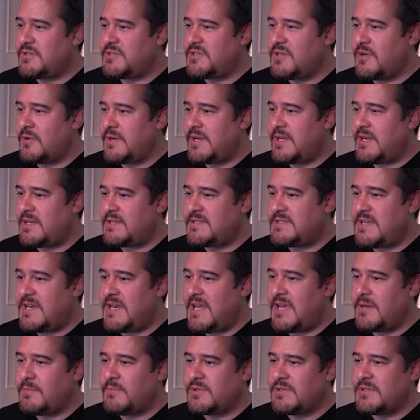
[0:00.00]
So it is
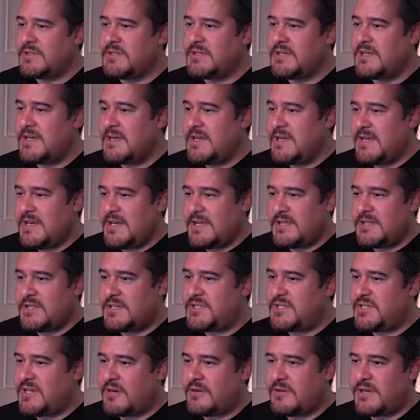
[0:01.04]
enabled, the
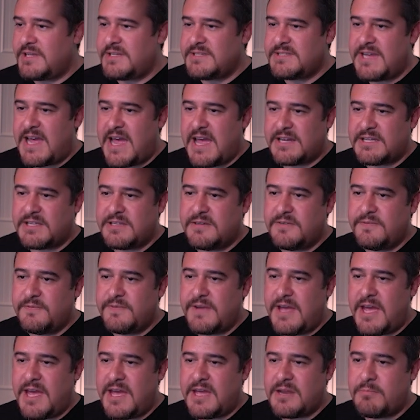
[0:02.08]
share is active
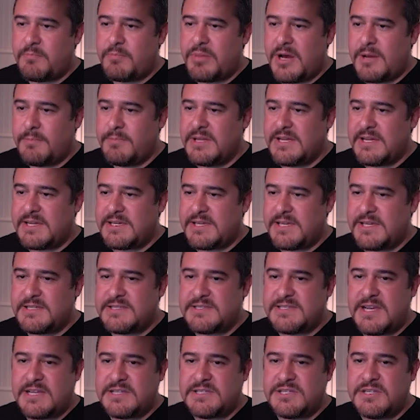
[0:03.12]
and public is
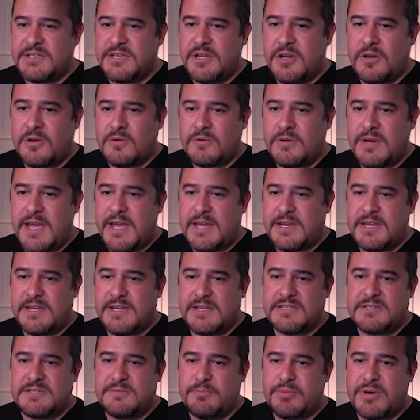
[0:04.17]
set to no and it
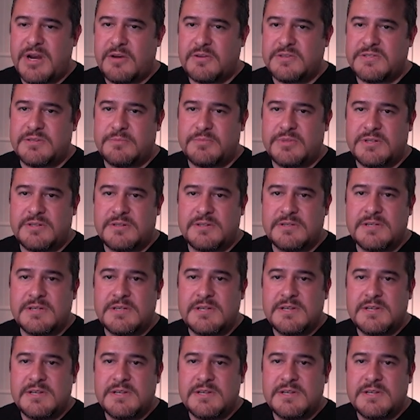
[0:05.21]
is browsable.